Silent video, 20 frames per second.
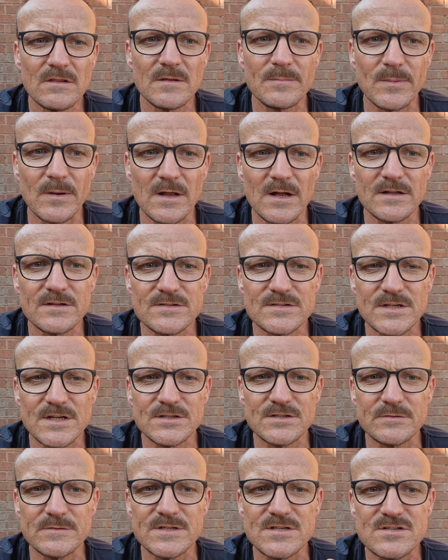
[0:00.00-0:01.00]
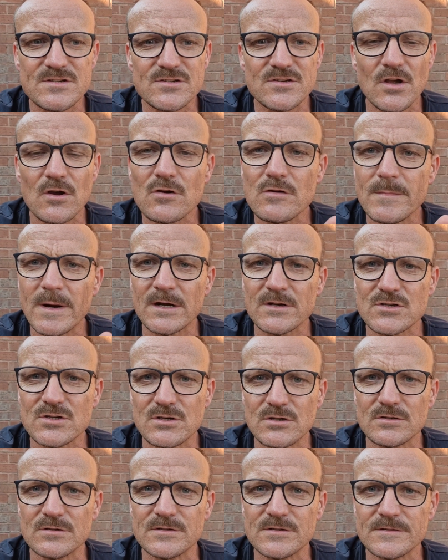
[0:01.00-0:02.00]
The plants are doing so much
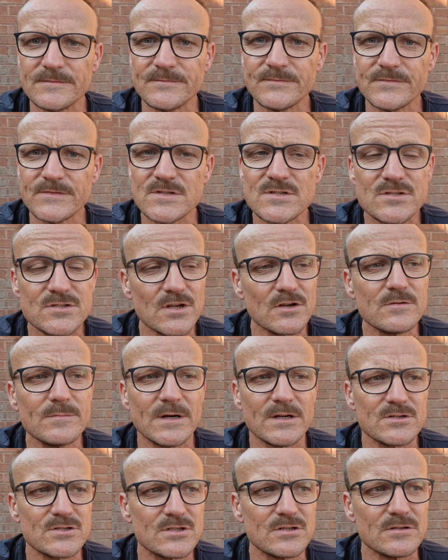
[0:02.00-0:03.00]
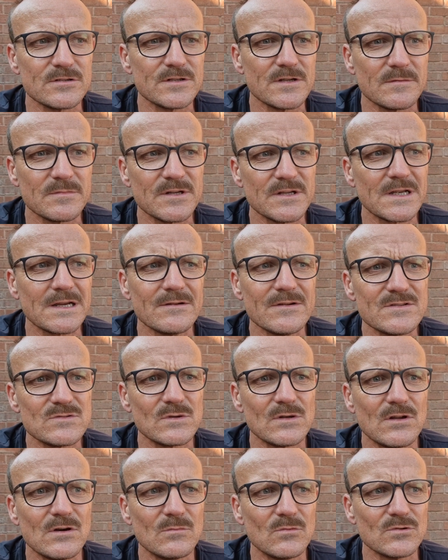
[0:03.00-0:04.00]
good, and I'm going to go
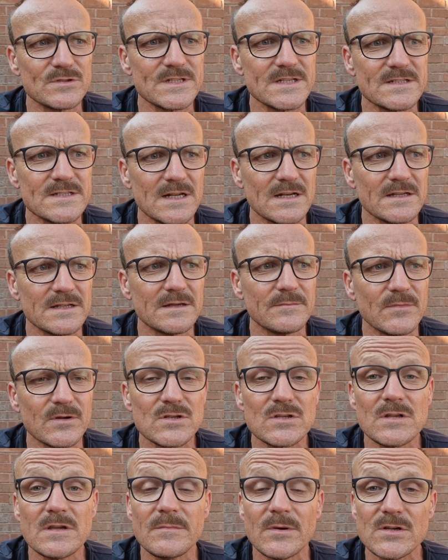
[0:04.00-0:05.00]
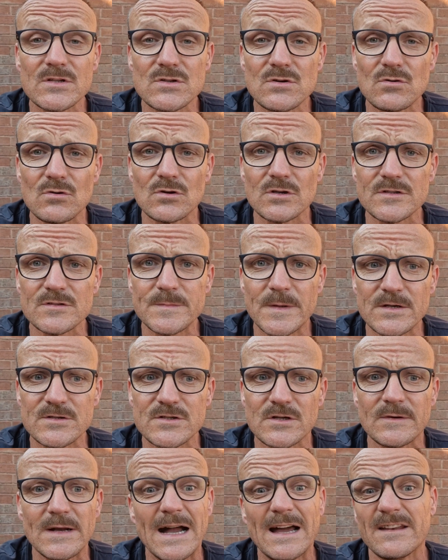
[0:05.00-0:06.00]
into a lot more detail in my talk at Spa
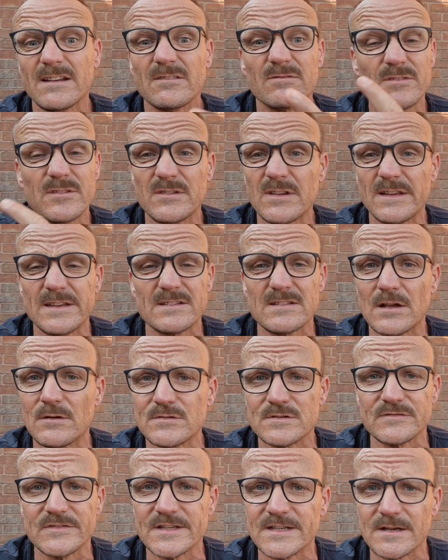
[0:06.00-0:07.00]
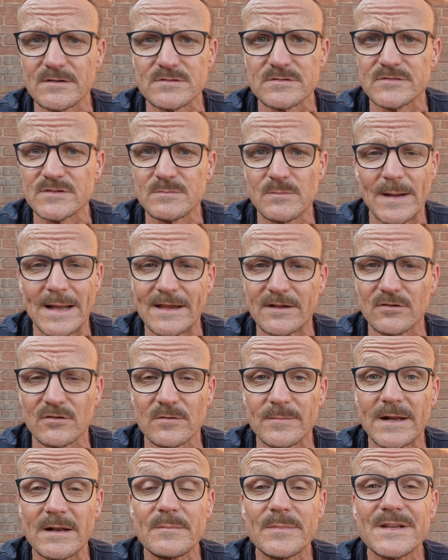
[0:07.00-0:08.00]
Shop, and there's loads of videos of us banging on
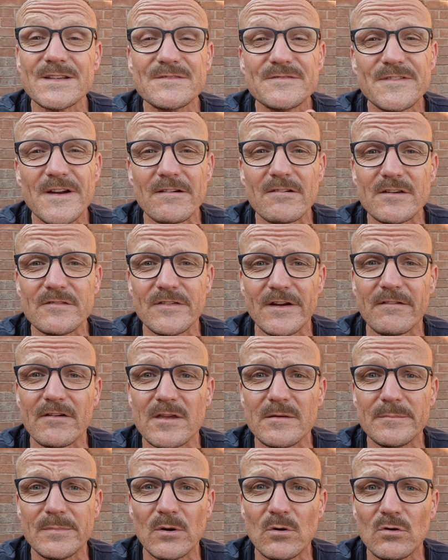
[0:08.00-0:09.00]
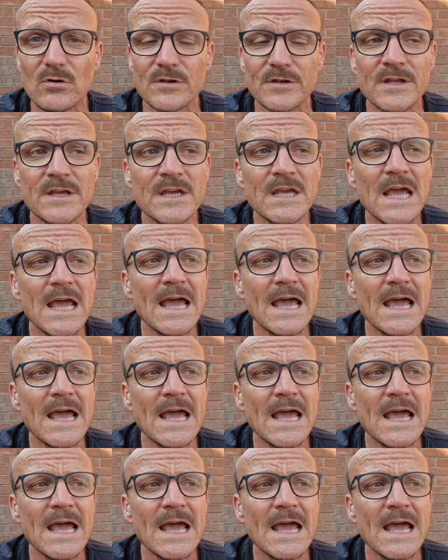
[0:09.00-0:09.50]
about it, but it's very, very important.